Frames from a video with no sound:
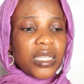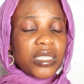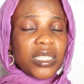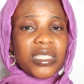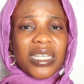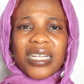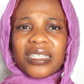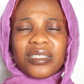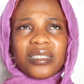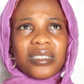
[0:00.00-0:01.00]
said she
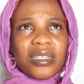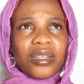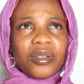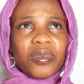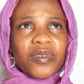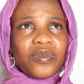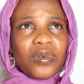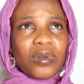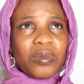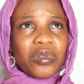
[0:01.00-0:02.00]
had it uh,
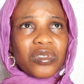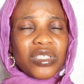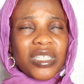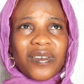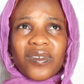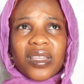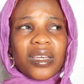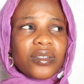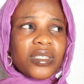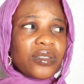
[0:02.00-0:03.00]
before, but she gave it out.